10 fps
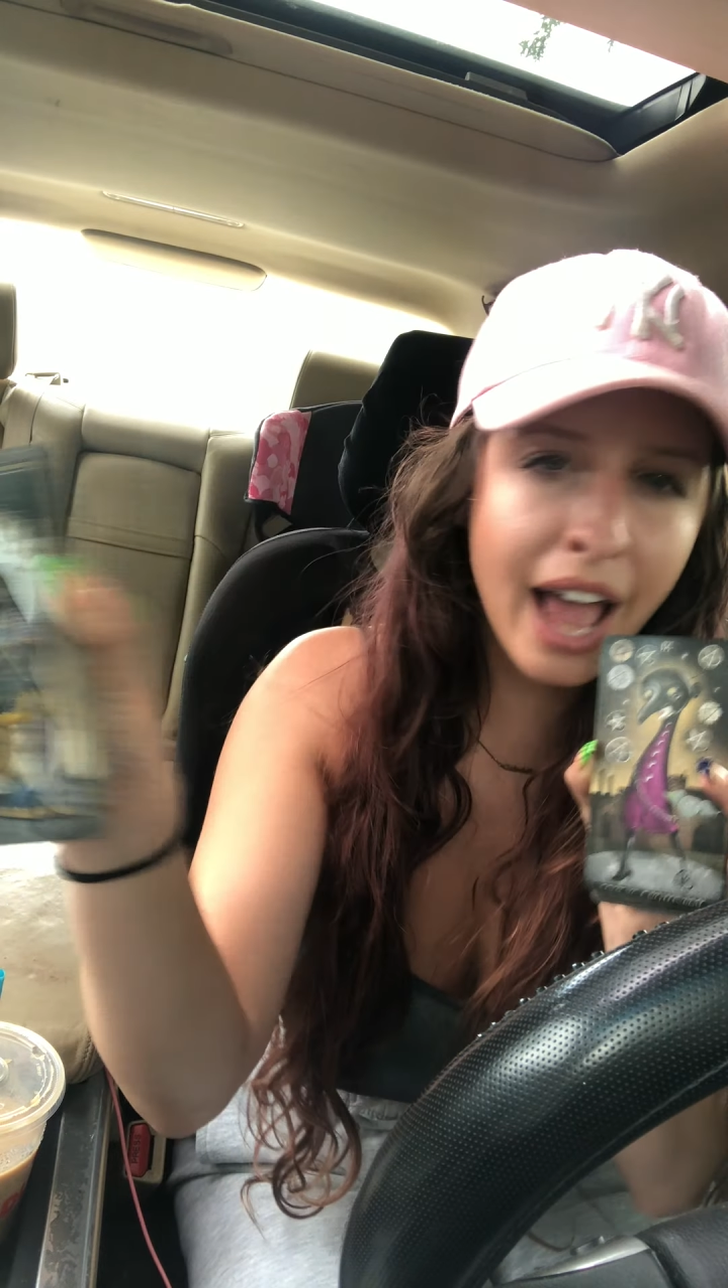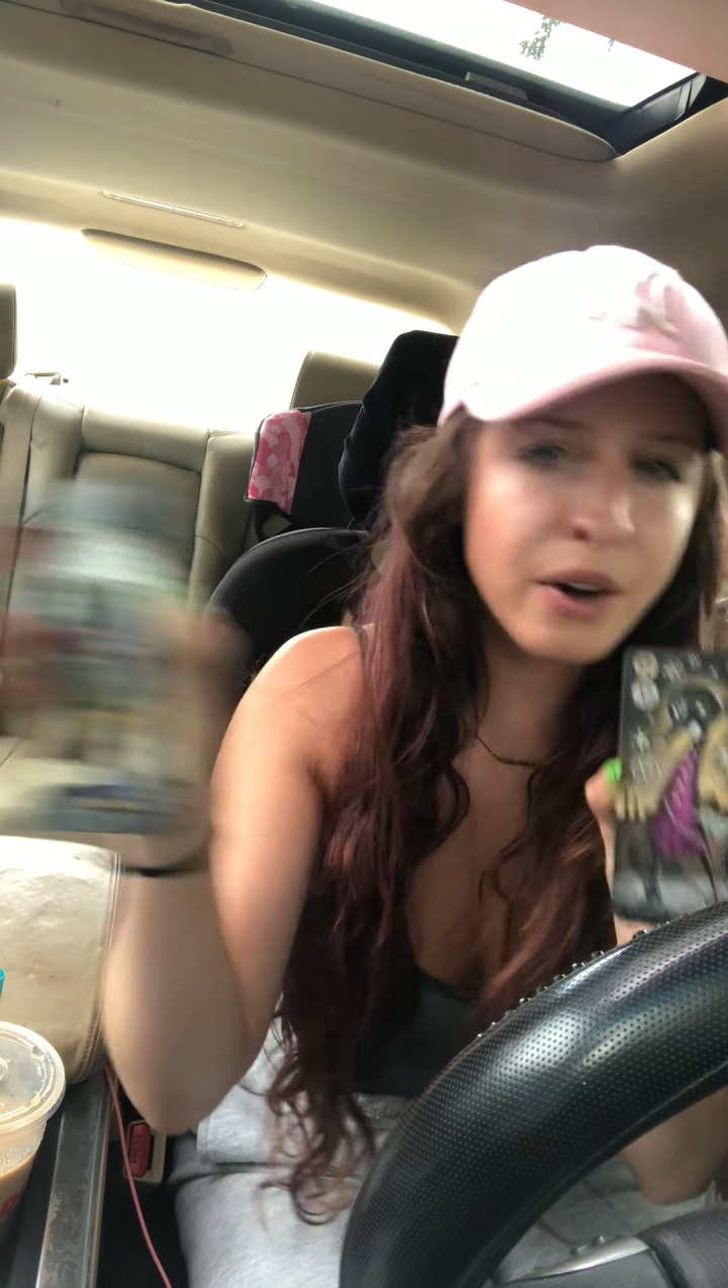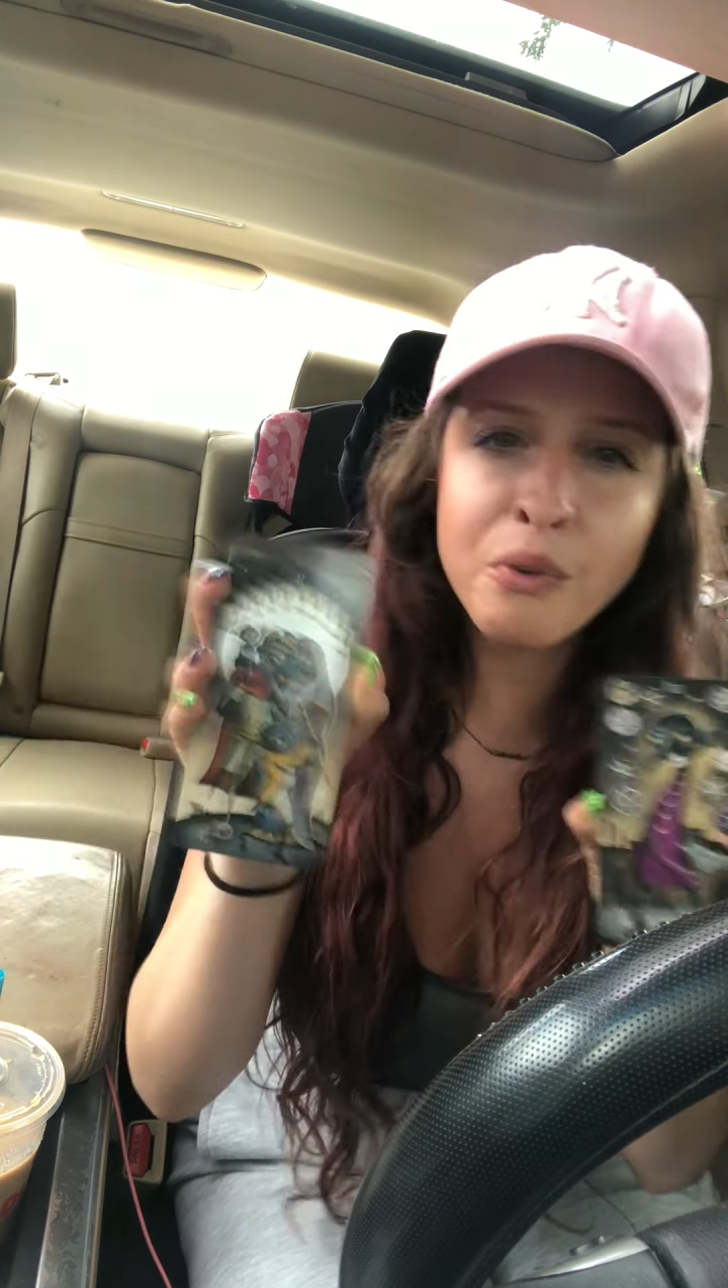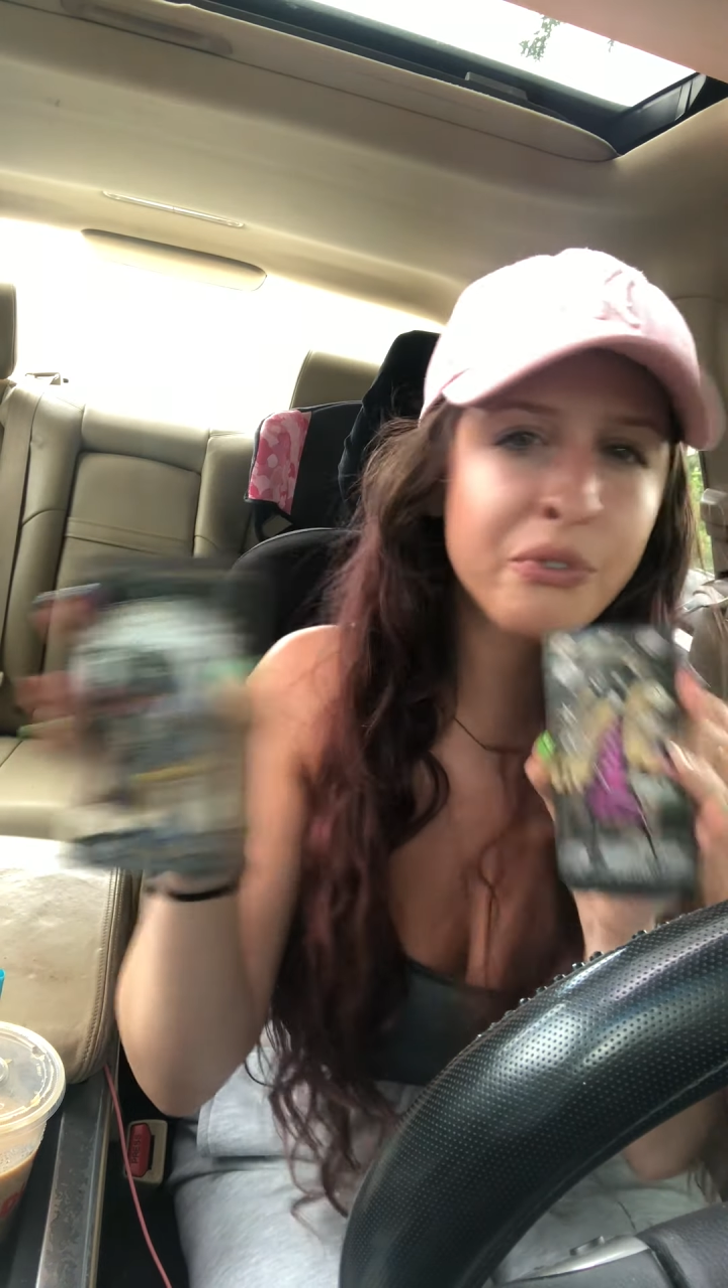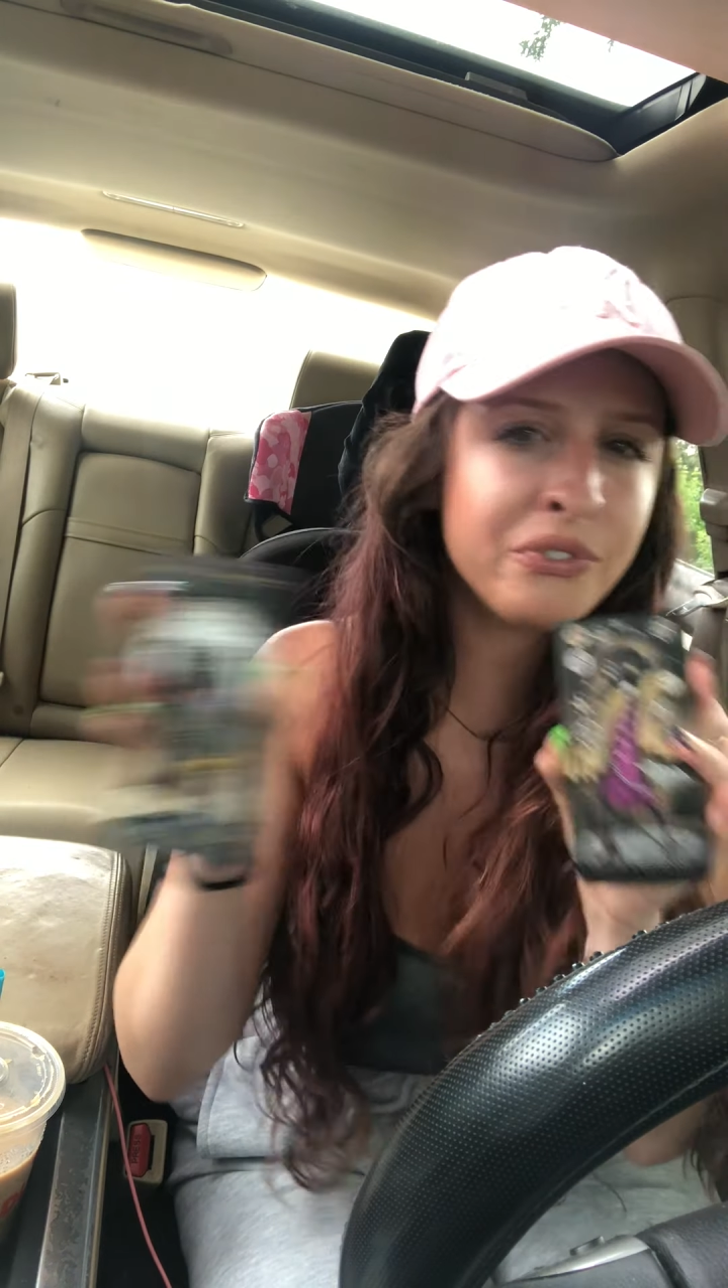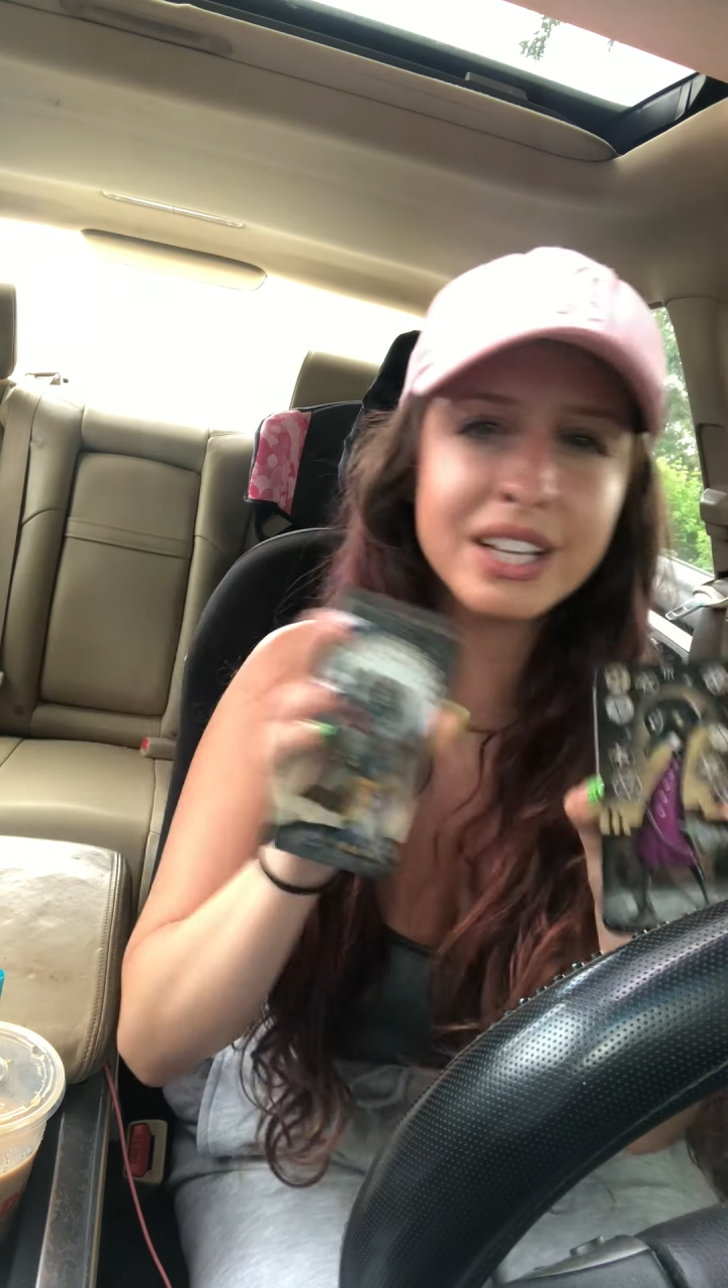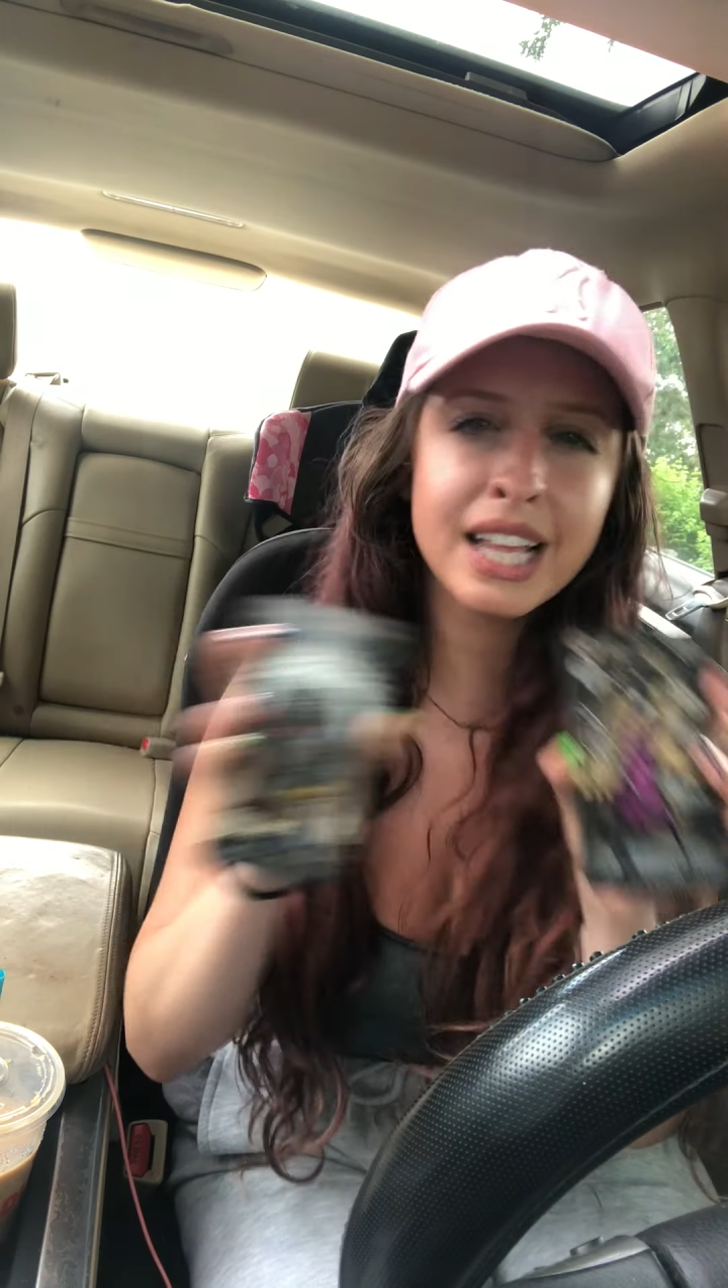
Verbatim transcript: I don't feel